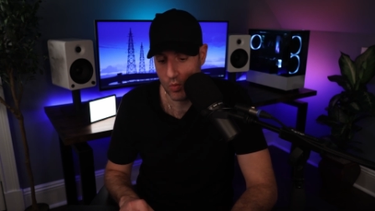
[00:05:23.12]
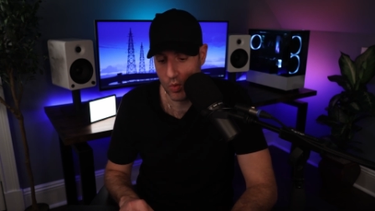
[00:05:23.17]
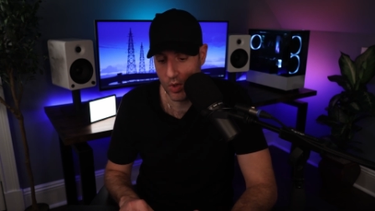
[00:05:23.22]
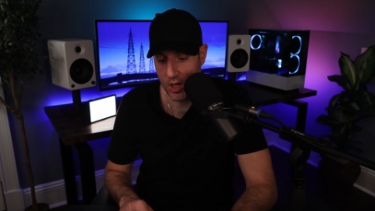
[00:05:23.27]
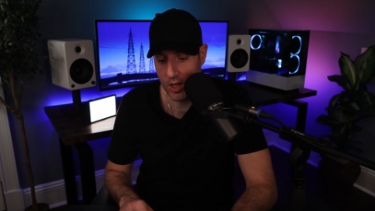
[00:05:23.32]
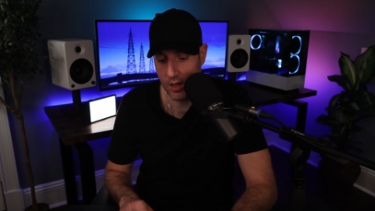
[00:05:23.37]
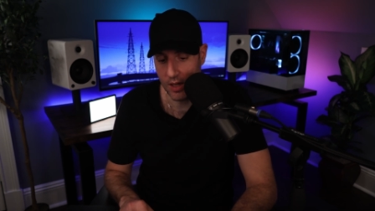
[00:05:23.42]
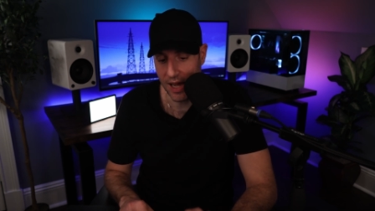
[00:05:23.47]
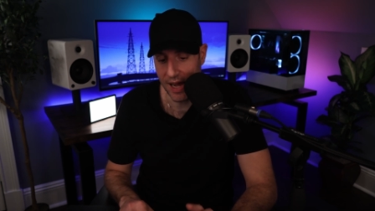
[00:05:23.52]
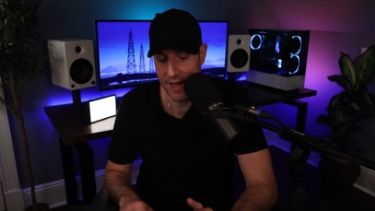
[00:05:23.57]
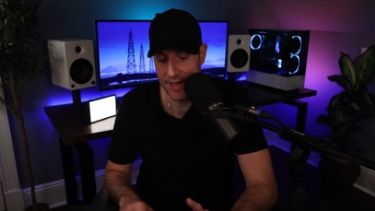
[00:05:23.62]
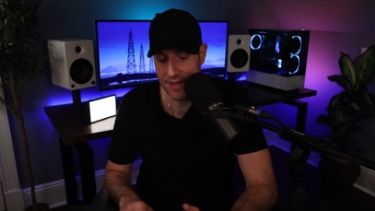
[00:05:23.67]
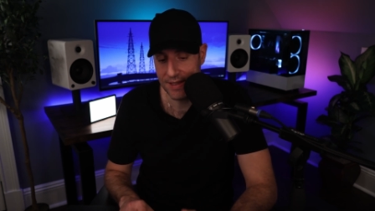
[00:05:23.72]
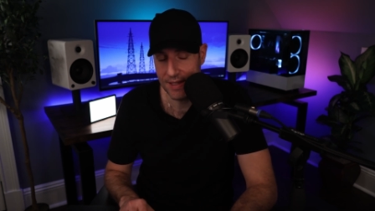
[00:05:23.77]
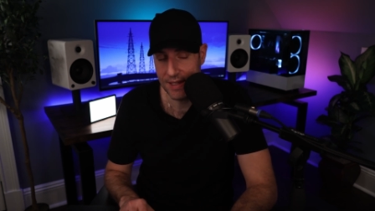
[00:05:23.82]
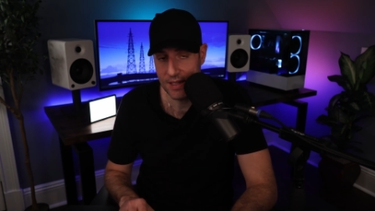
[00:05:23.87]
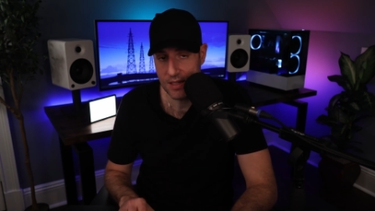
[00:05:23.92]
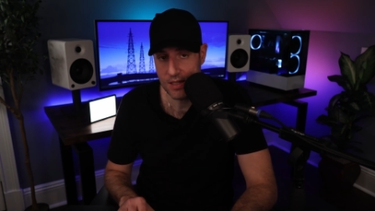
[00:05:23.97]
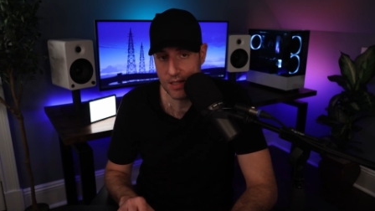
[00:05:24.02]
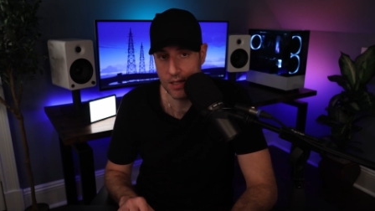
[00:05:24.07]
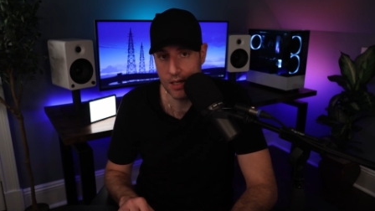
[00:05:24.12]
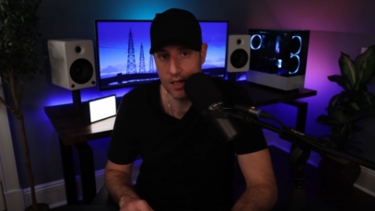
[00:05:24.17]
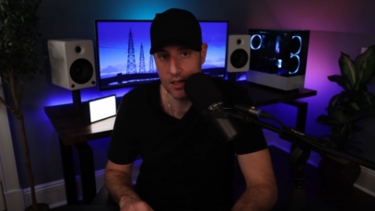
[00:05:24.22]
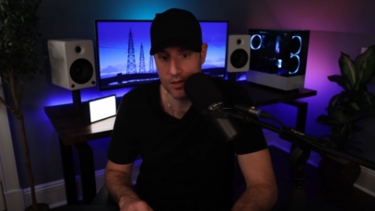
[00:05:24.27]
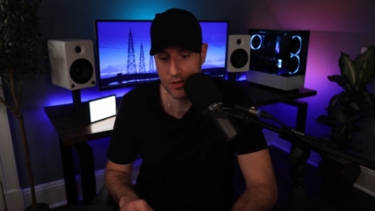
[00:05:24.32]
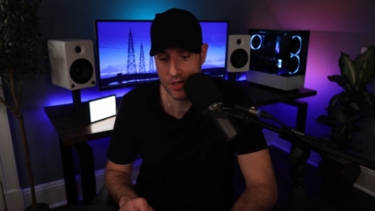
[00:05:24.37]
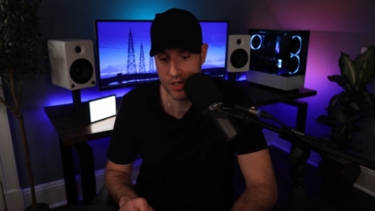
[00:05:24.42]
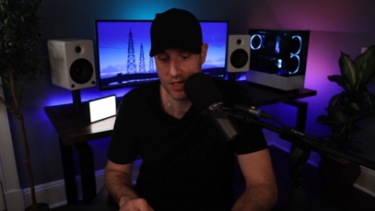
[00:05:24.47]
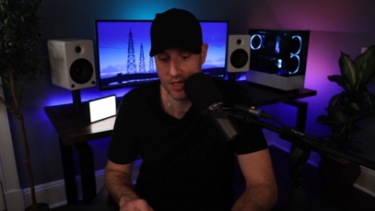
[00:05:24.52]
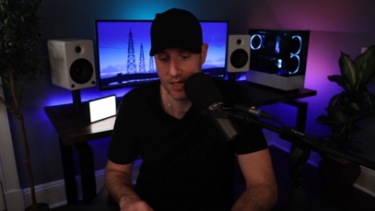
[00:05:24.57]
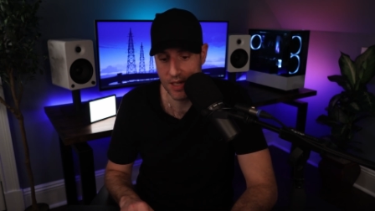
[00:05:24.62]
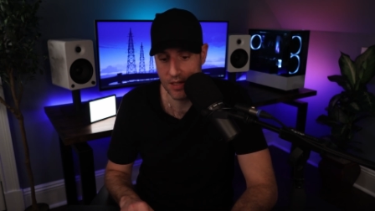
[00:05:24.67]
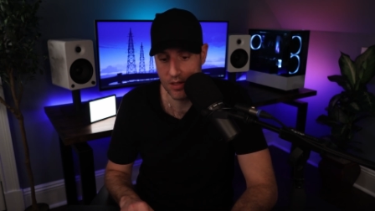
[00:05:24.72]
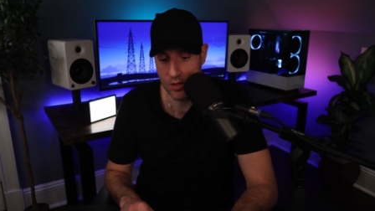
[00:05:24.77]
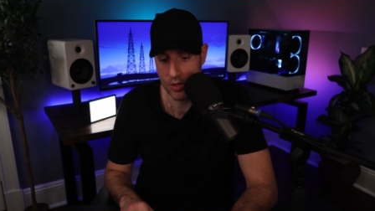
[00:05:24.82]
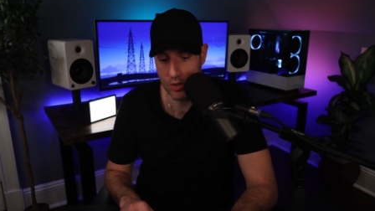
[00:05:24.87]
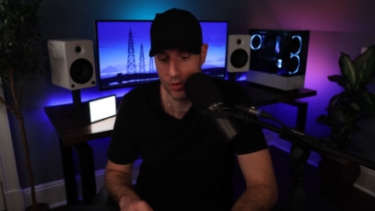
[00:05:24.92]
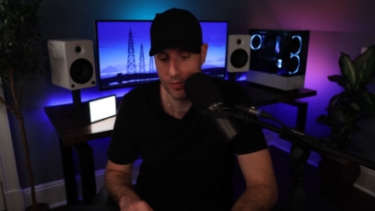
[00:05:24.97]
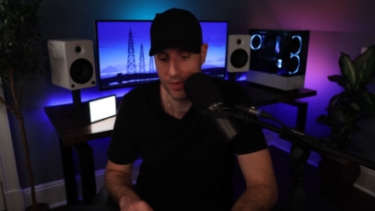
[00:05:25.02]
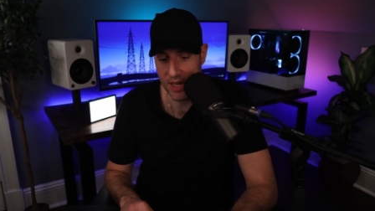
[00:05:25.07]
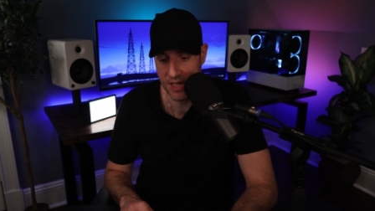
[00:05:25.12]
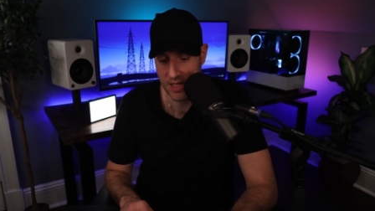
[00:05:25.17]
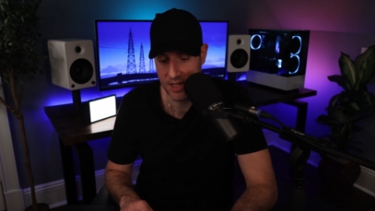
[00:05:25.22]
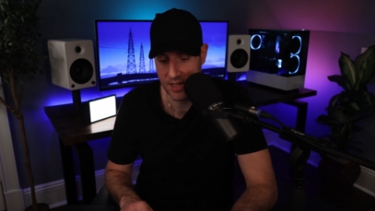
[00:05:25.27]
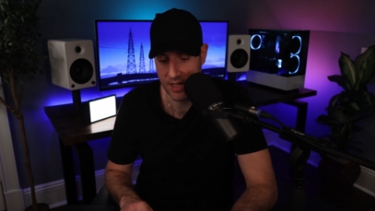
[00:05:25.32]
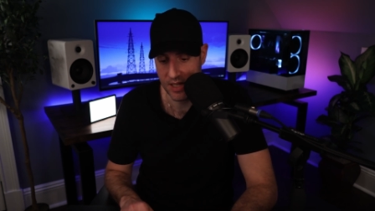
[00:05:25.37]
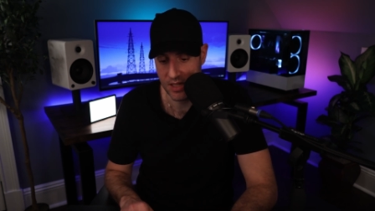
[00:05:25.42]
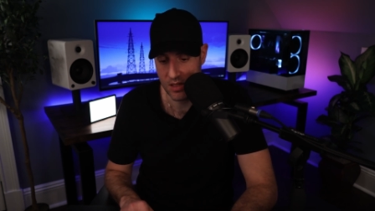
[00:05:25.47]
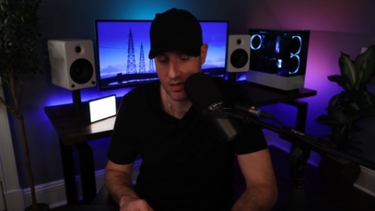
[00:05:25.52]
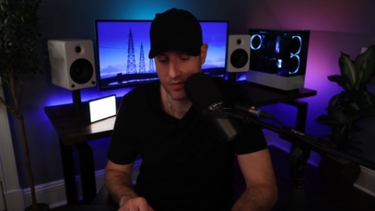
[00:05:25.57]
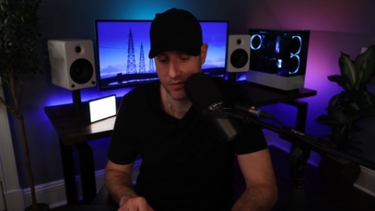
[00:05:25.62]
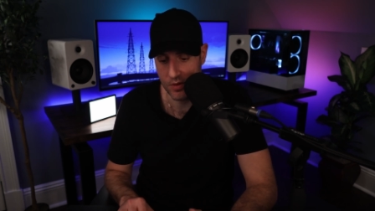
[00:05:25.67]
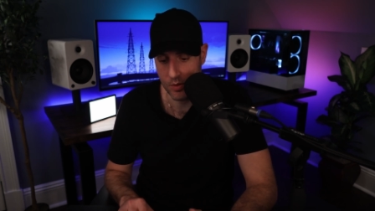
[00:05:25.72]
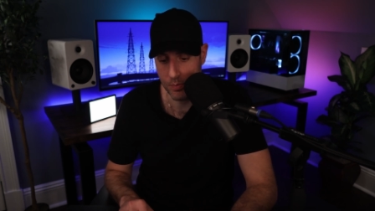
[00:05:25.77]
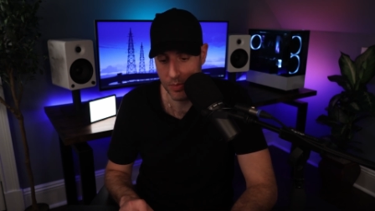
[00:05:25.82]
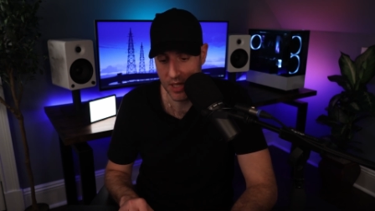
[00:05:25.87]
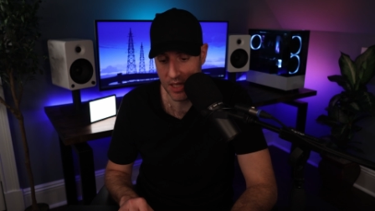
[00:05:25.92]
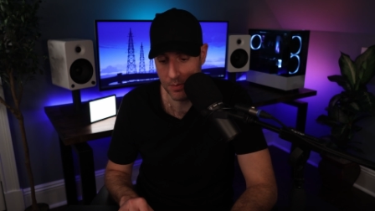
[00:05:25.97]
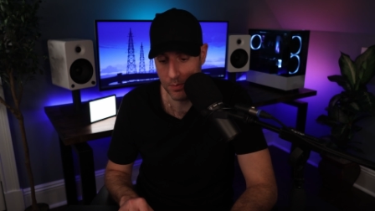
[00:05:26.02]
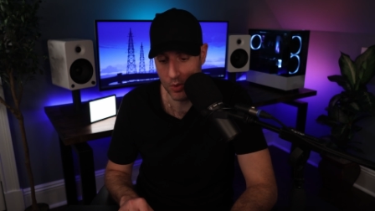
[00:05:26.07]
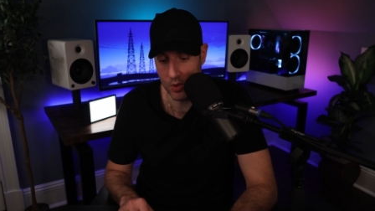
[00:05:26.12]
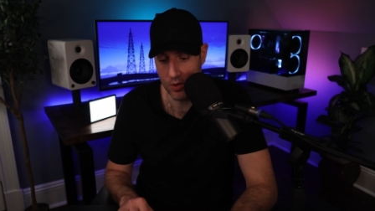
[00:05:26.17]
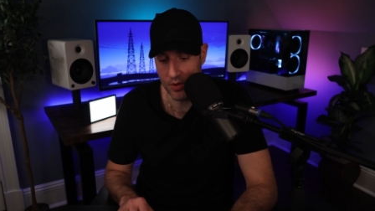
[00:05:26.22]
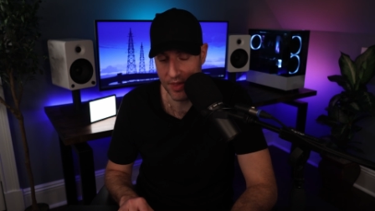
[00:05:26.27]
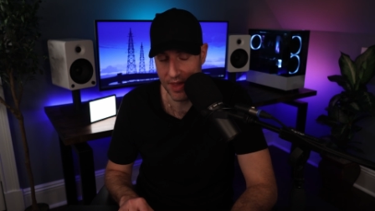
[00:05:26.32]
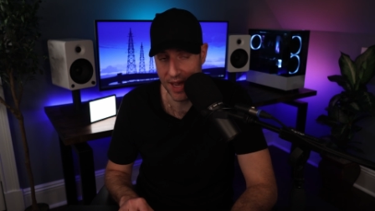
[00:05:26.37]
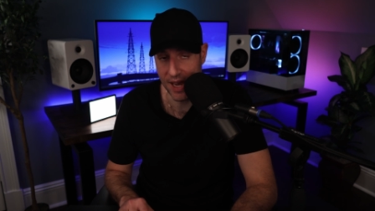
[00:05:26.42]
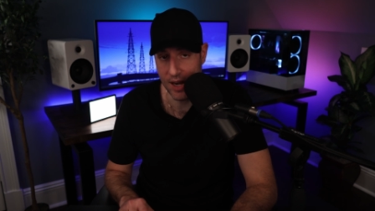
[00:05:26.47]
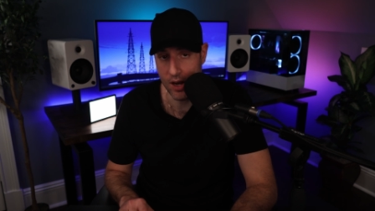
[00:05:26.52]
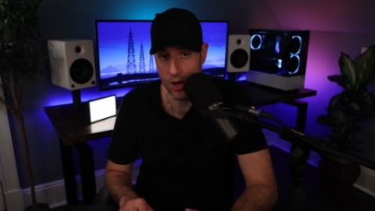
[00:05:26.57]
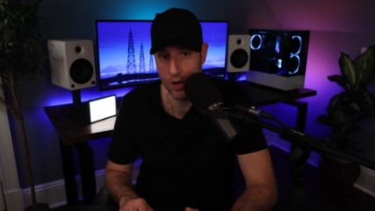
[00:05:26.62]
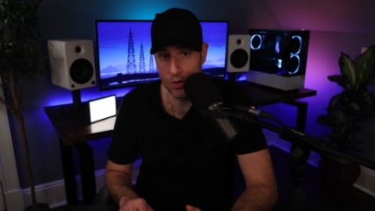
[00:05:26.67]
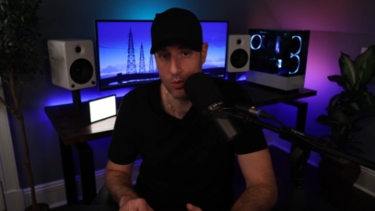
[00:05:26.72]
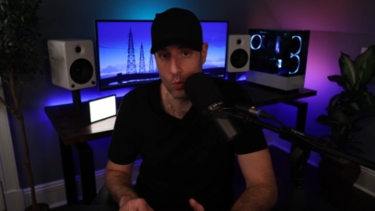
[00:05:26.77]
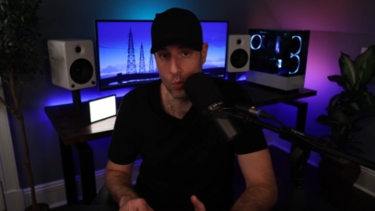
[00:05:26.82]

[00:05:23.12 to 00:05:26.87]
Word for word: Well, I think Synology C2 makes sense for people that